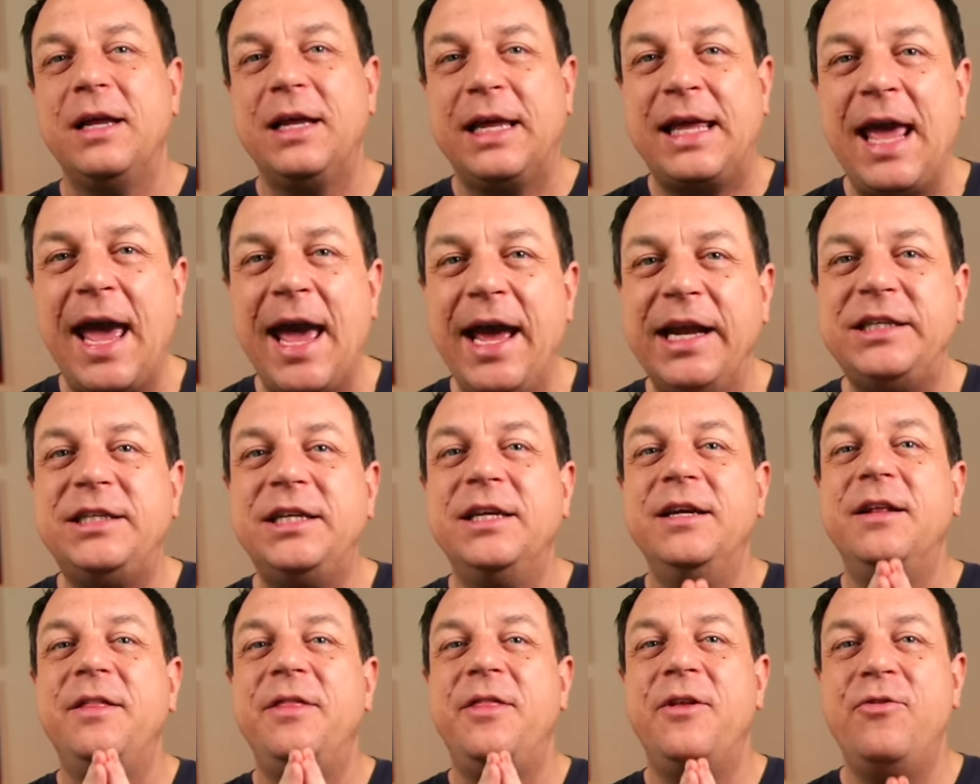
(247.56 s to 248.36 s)

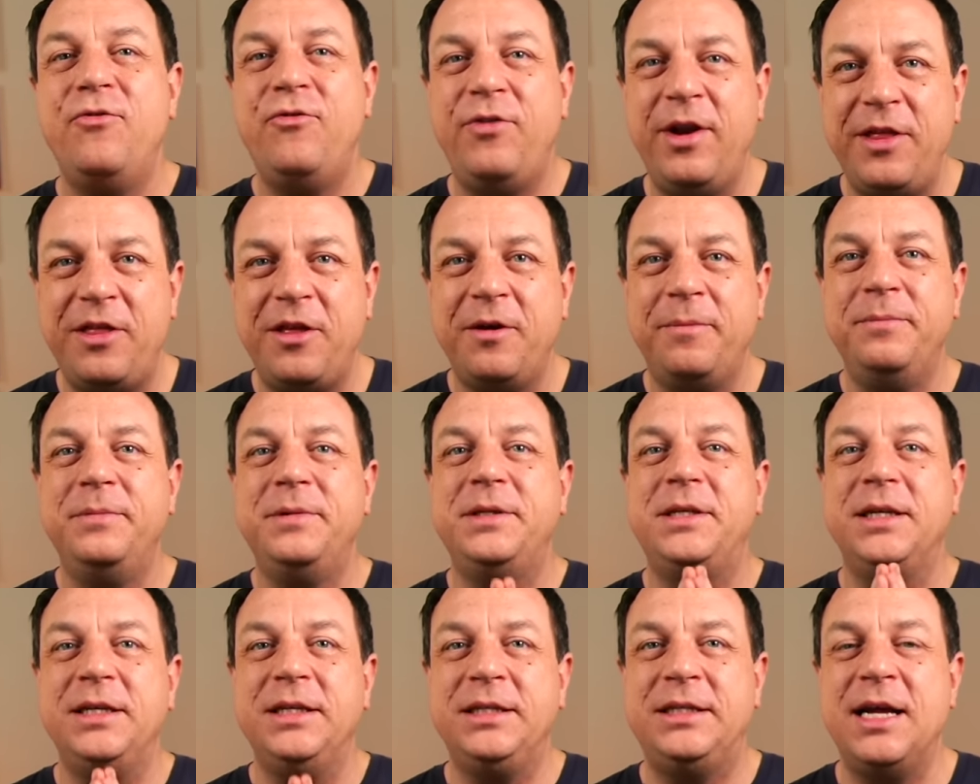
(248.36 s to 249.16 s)
get the
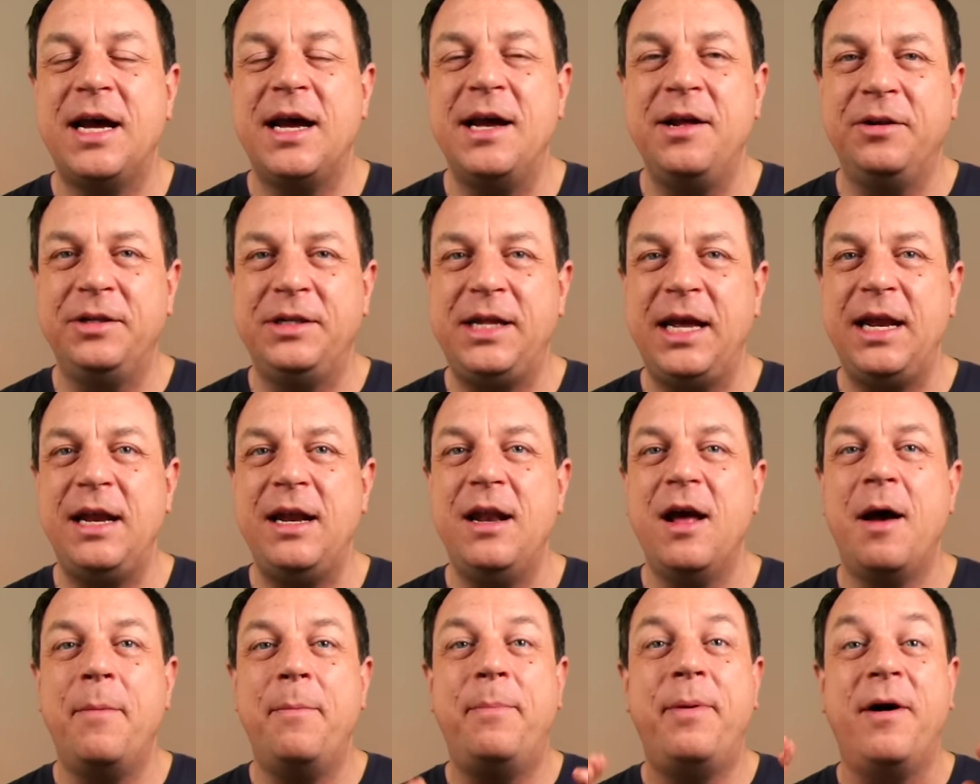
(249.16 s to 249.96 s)
rhythms dialed
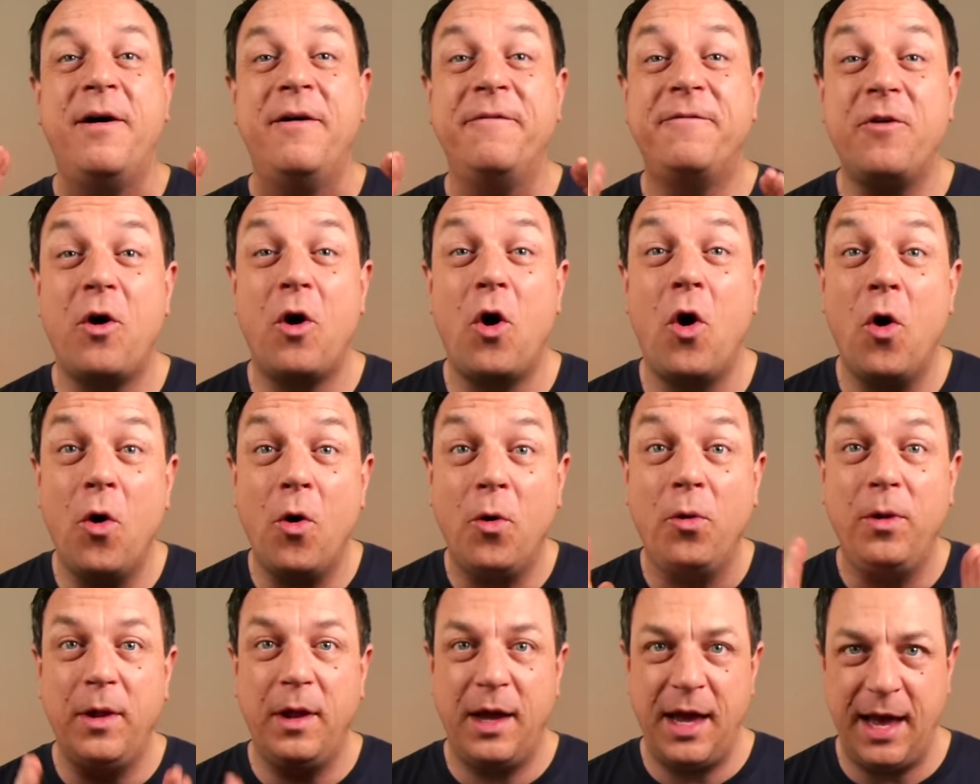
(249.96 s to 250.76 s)
in above
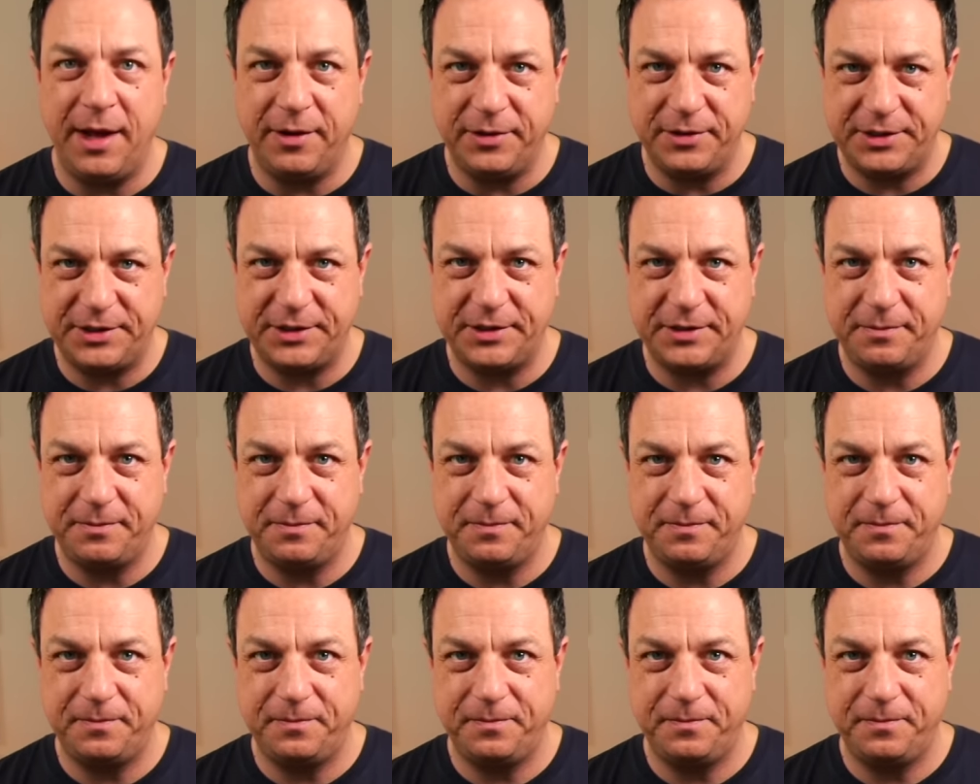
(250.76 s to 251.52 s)
all else.